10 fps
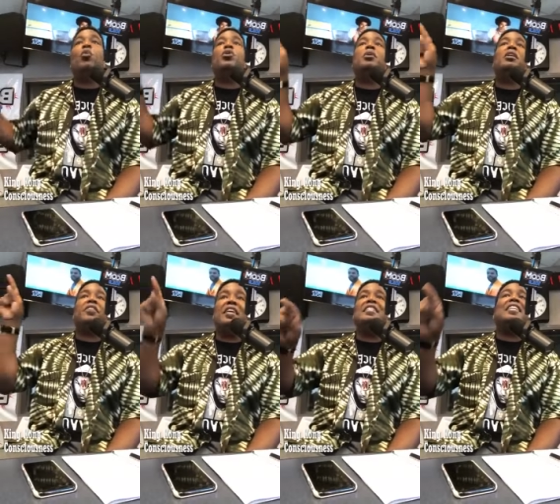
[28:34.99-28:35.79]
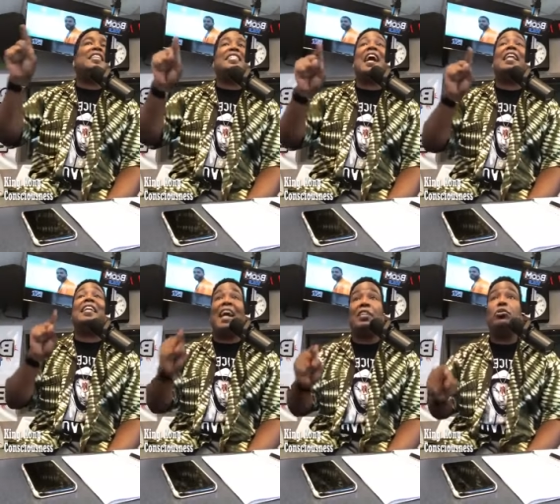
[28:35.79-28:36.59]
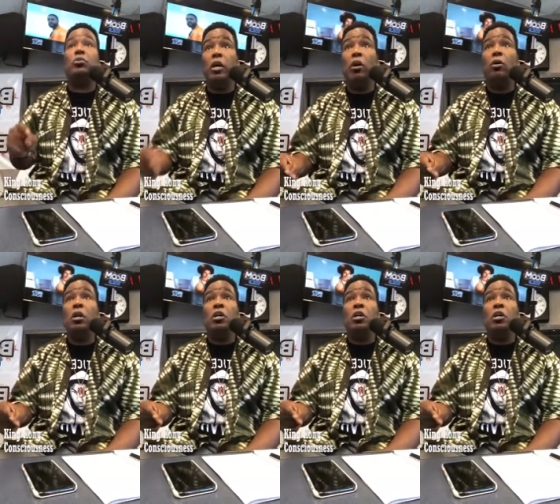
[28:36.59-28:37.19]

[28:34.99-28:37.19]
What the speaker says: where you could have easily decided not to go.